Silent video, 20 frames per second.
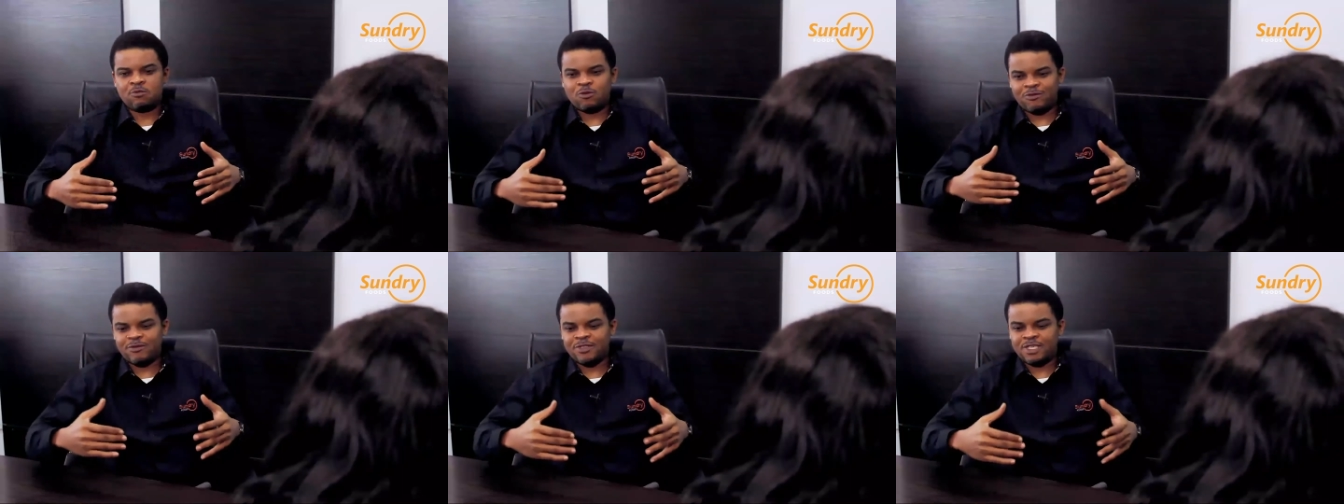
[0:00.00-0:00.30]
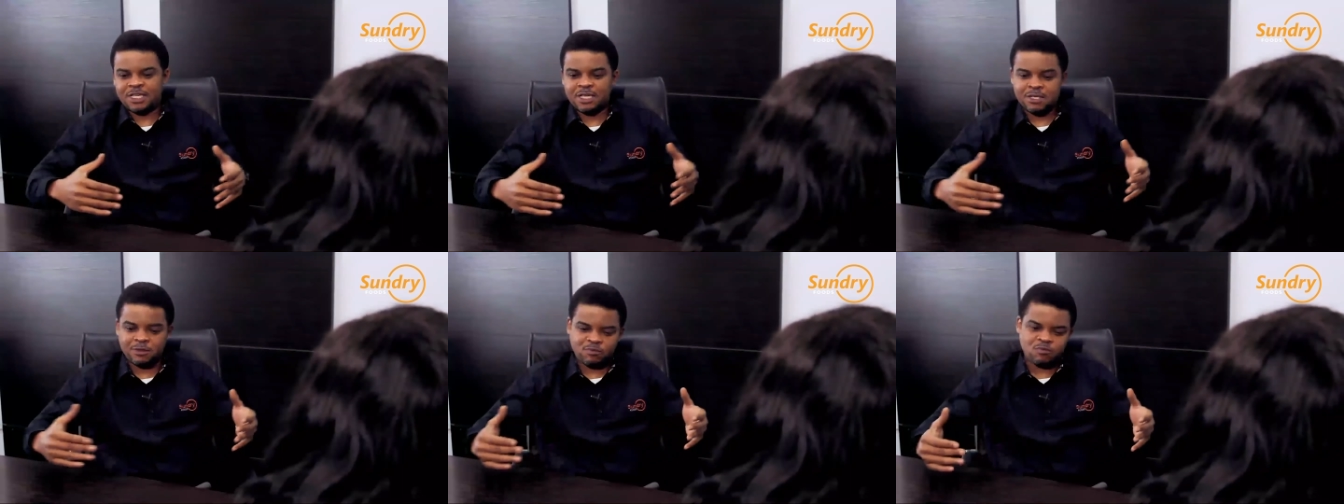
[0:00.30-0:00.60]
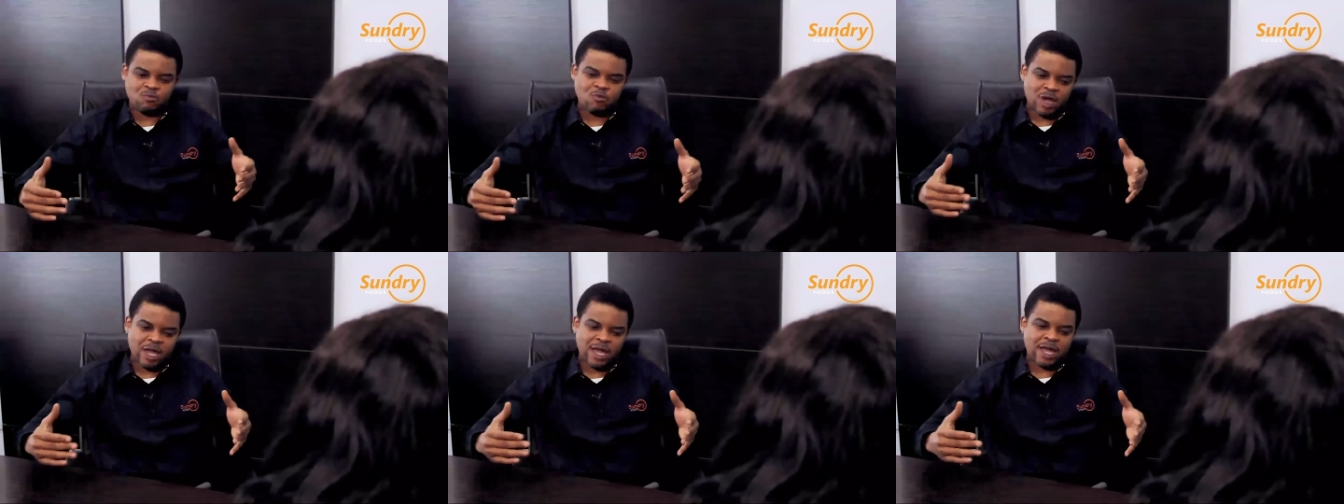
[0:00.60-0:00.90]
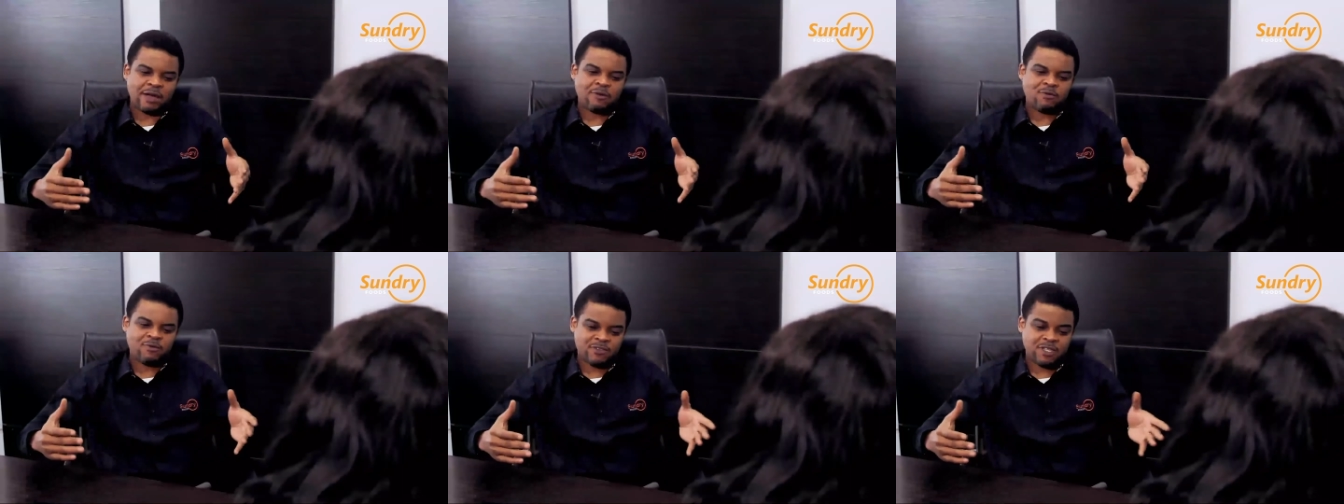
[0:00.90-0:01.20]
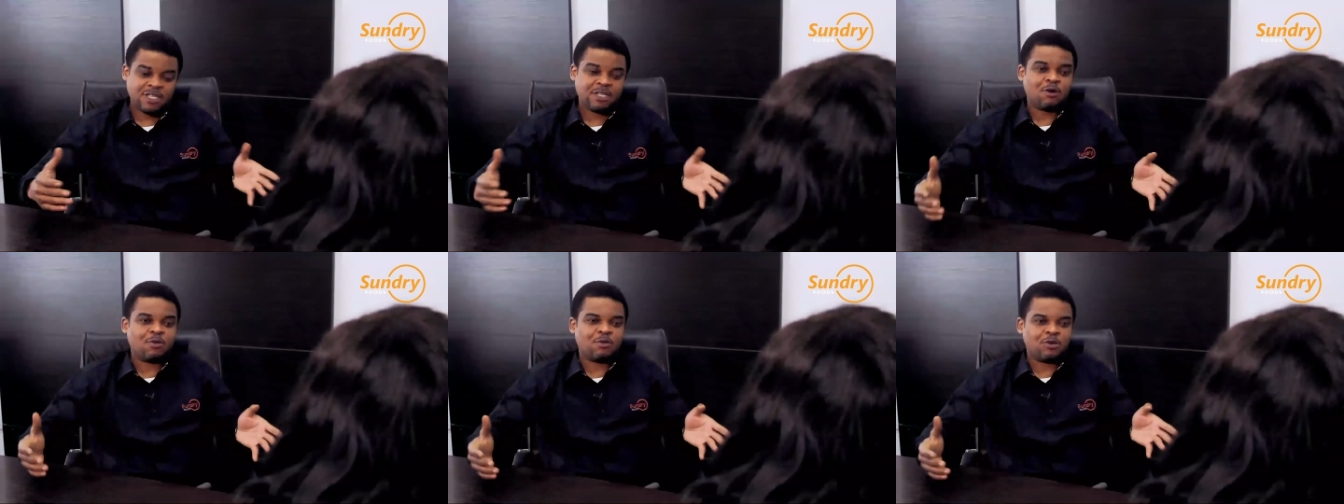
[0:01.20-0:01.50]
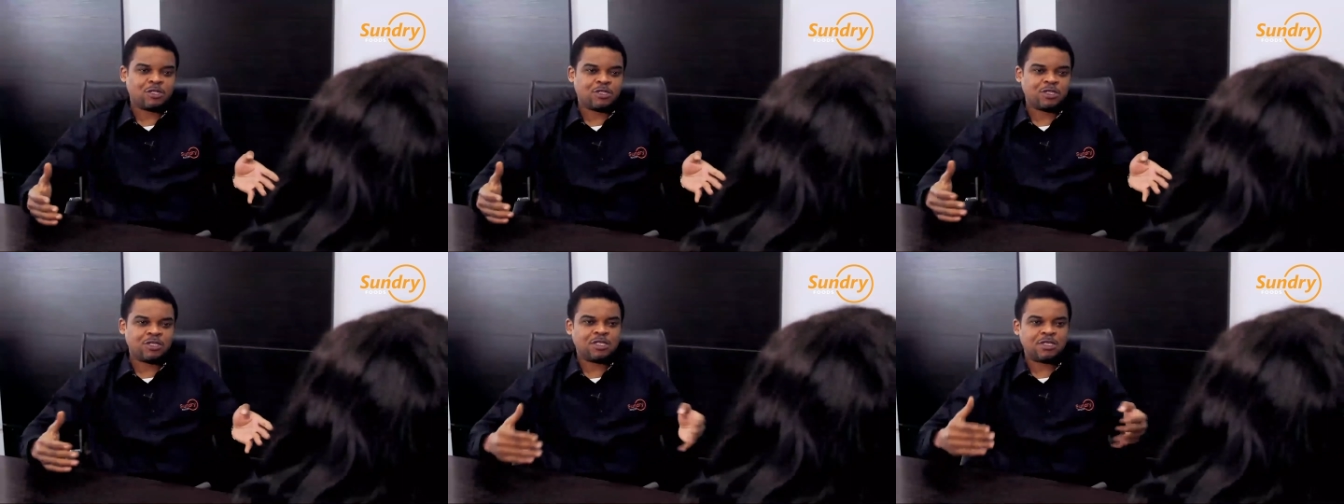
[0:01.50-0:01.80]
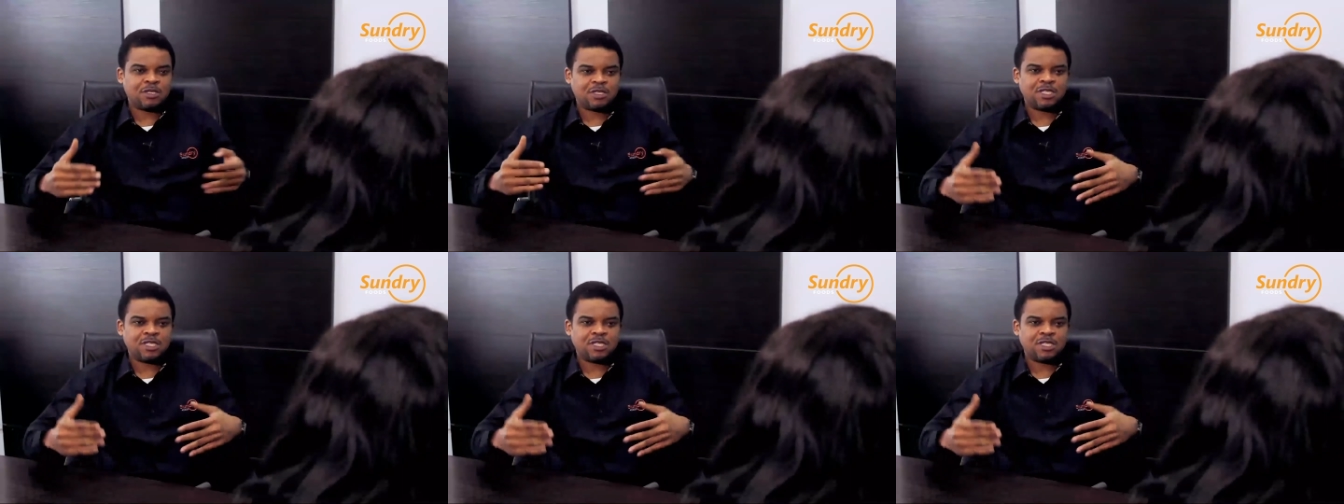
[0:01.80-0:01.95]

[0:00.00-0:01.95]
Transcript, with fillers: we've seen where we've seen opportunities,